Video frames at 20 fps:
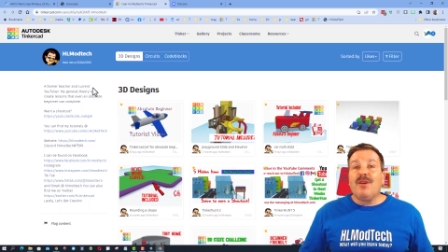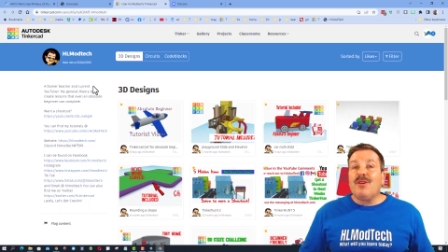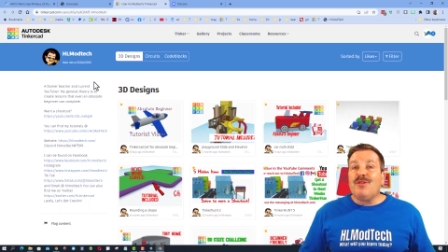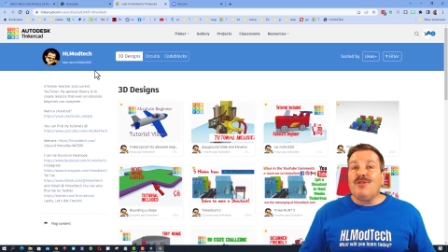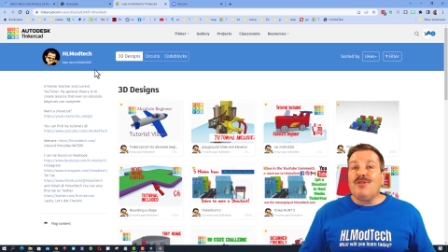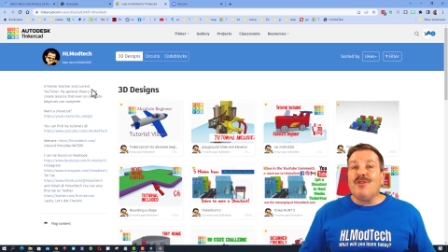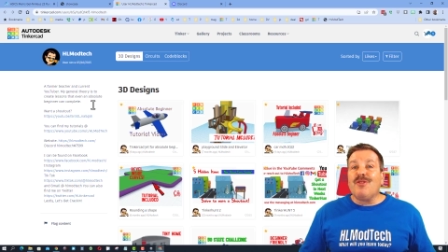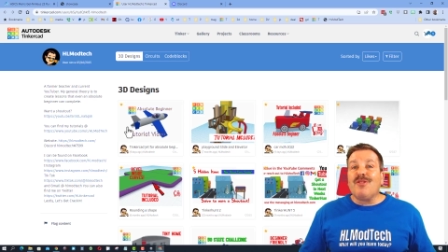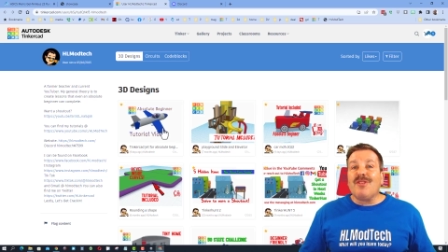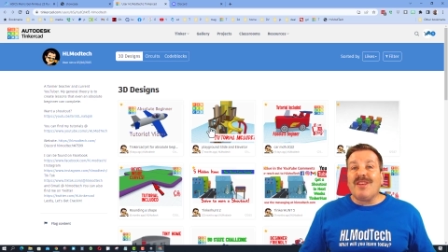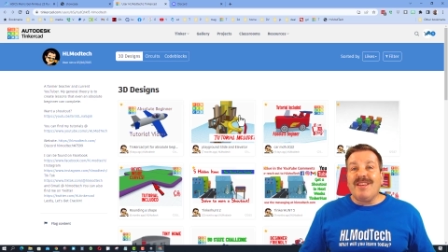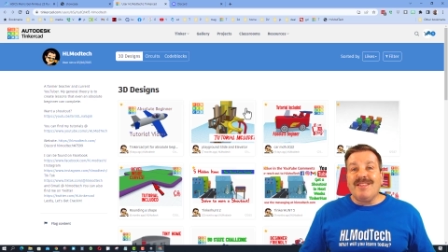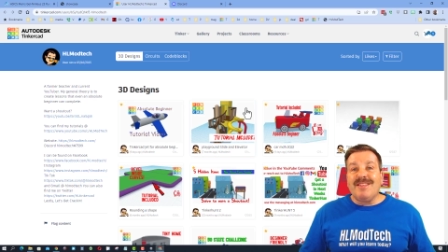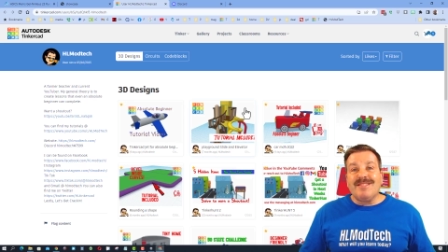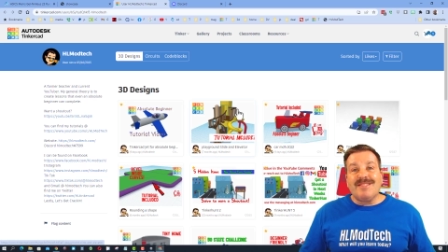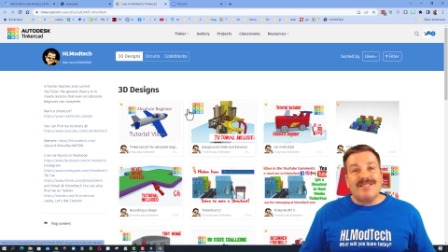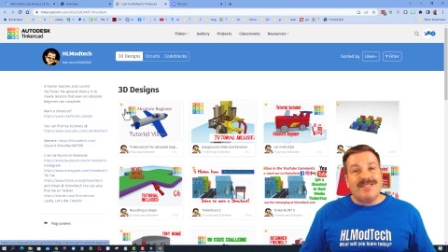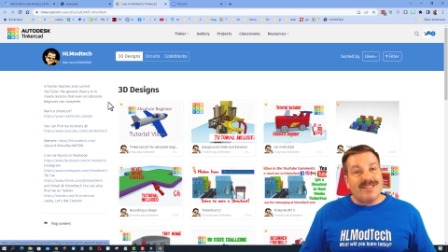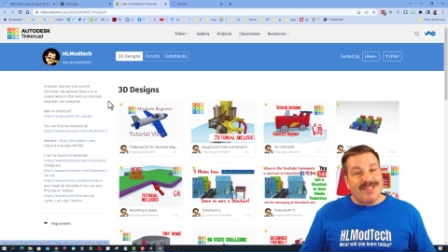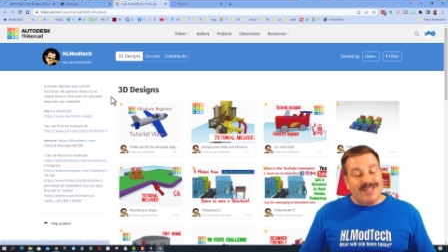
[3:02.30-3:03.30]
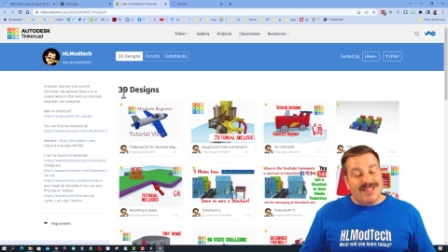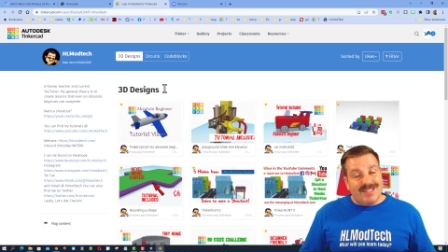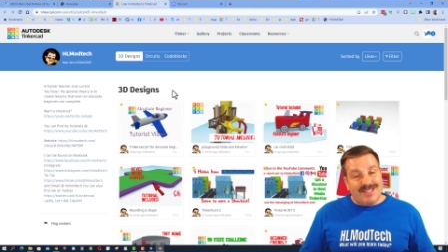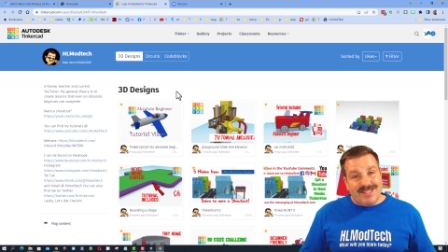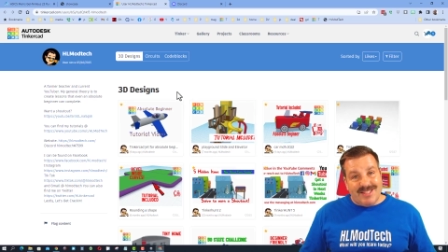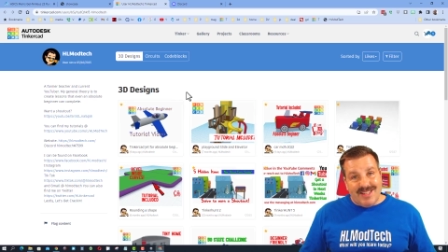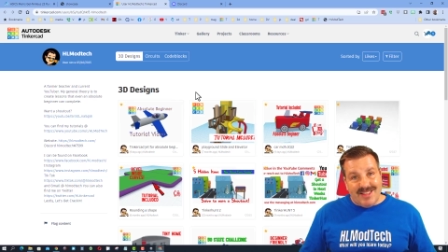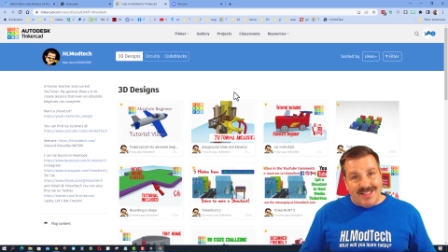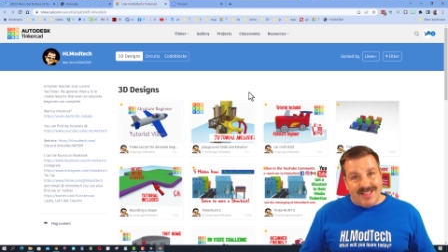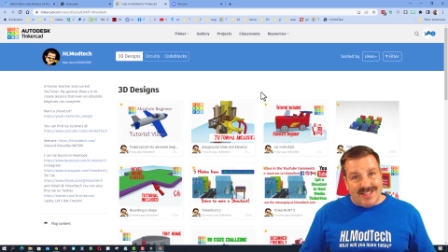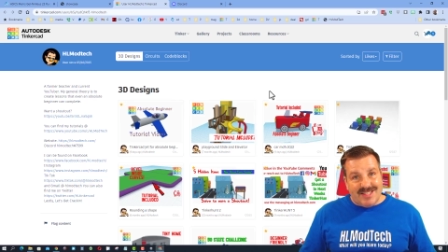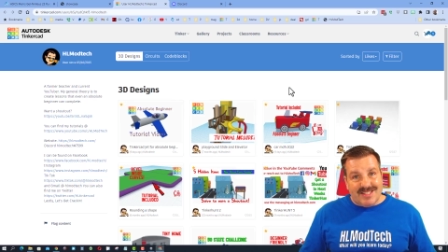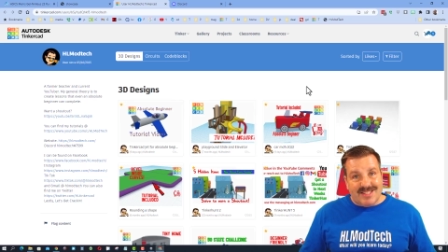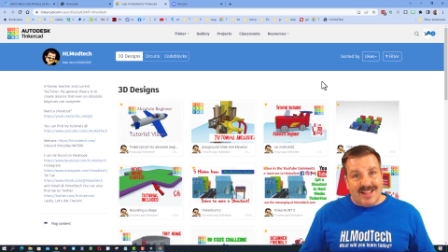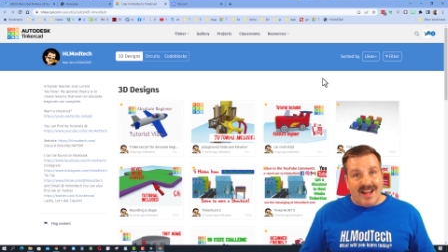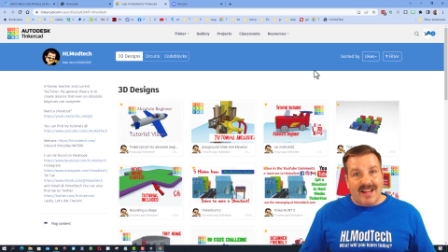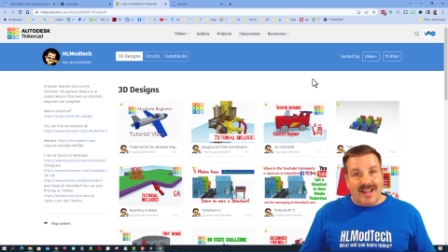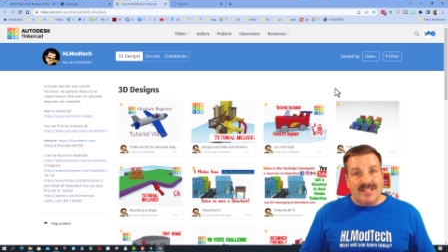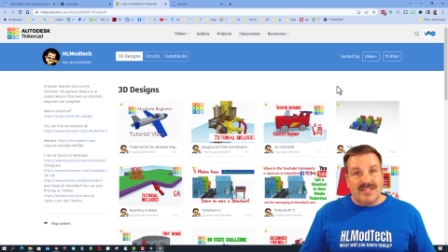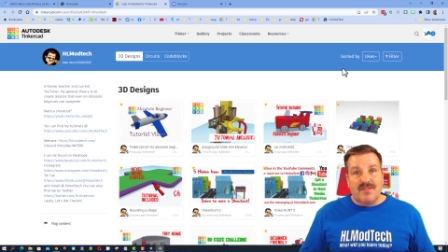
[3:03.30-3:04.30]
you'll instantly see the
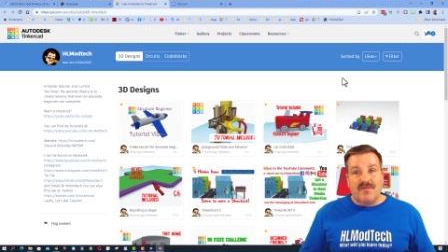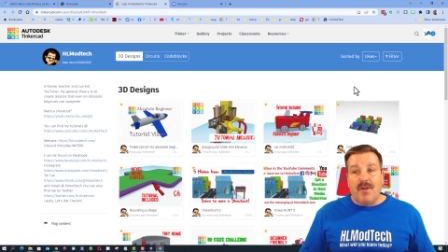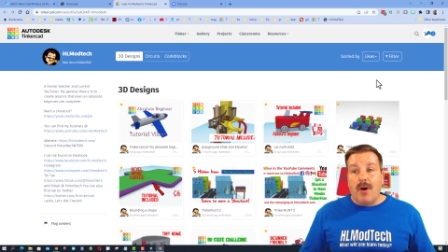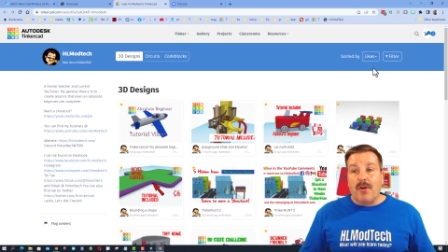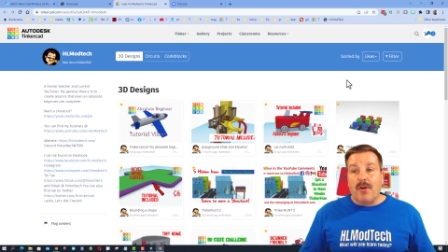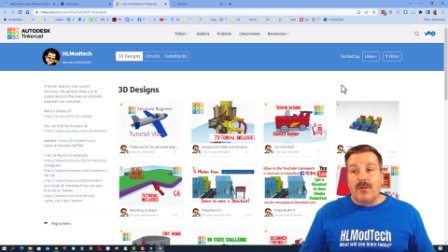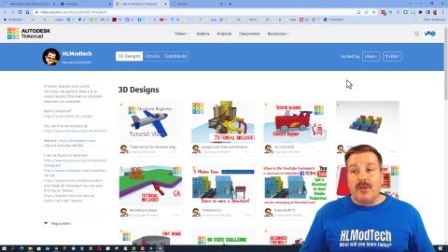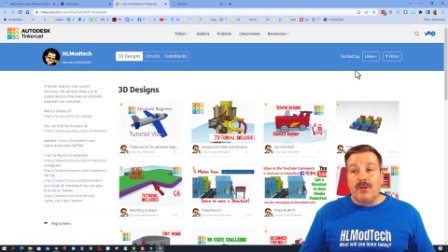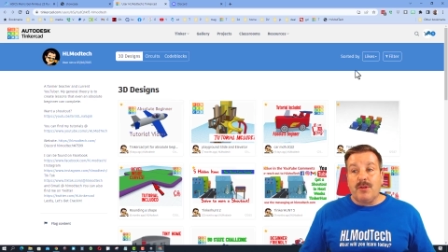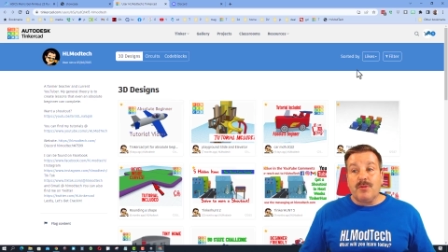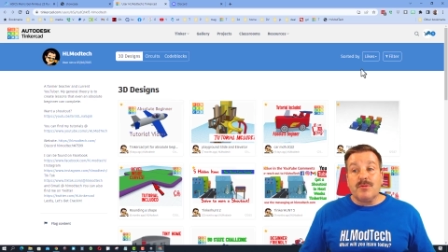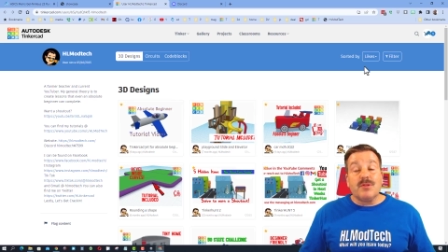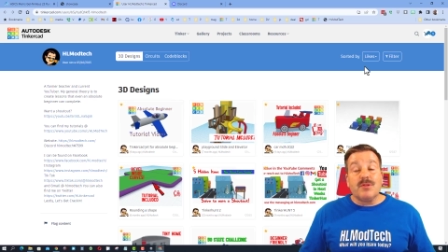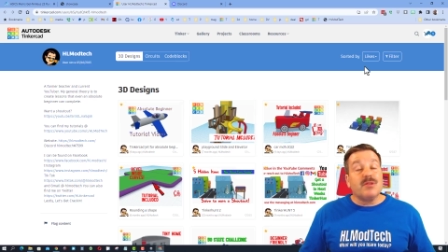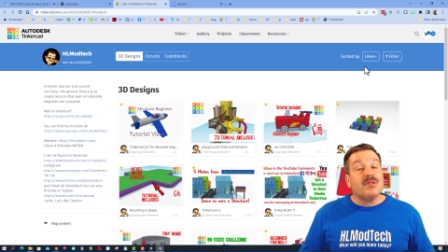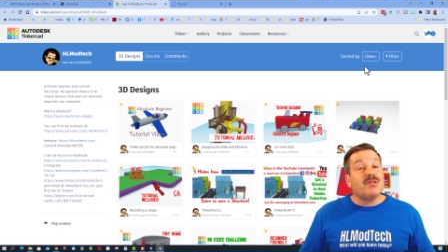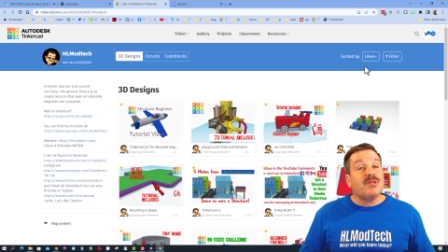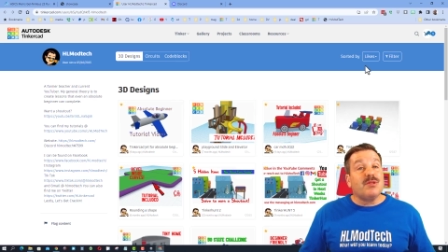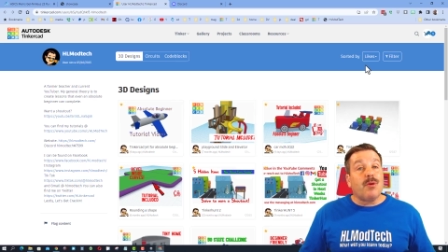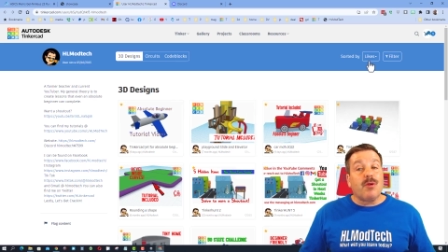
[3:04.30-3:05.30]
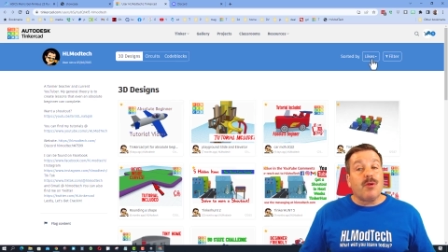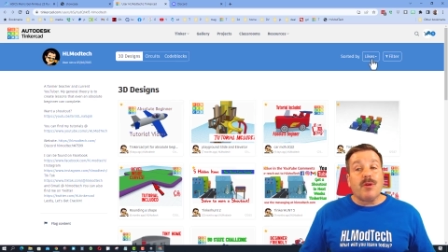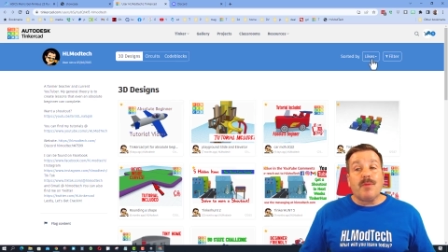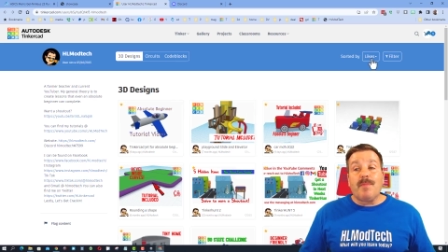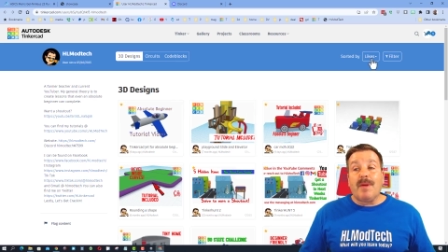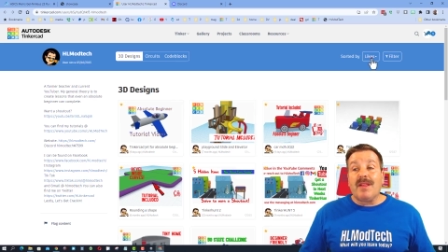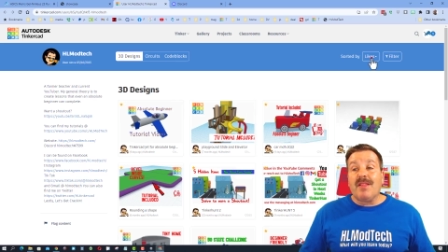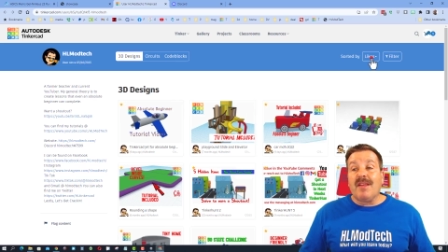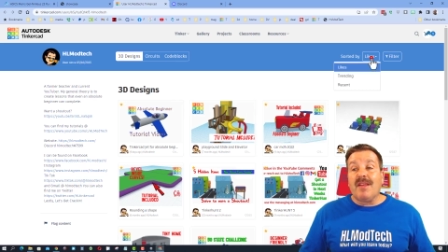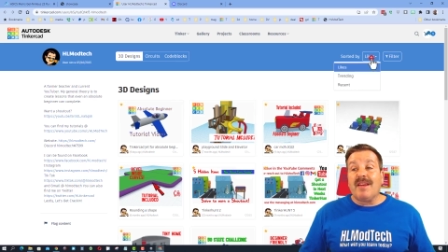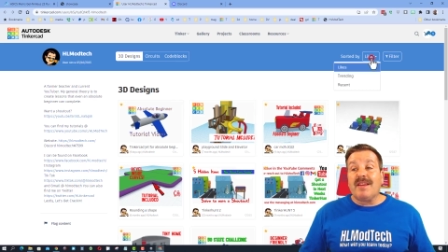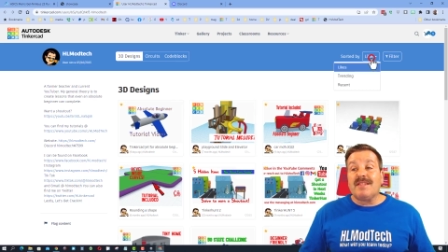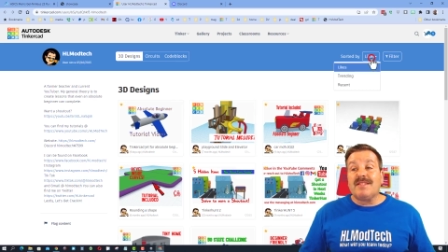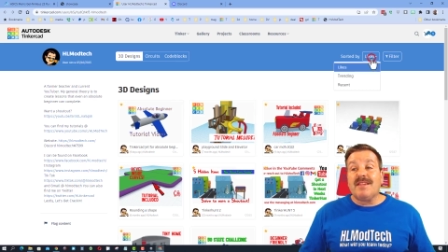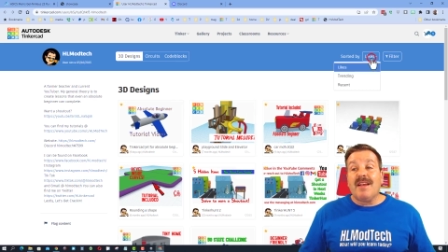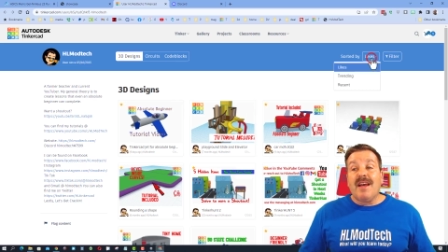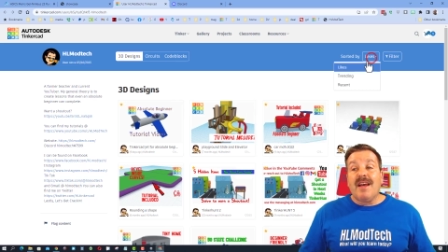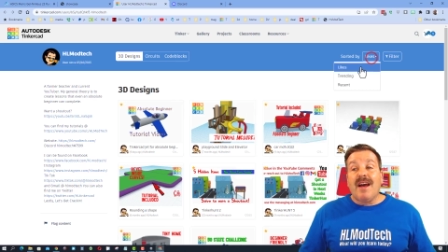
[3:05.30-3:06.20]
designs of all the users sorted by likes.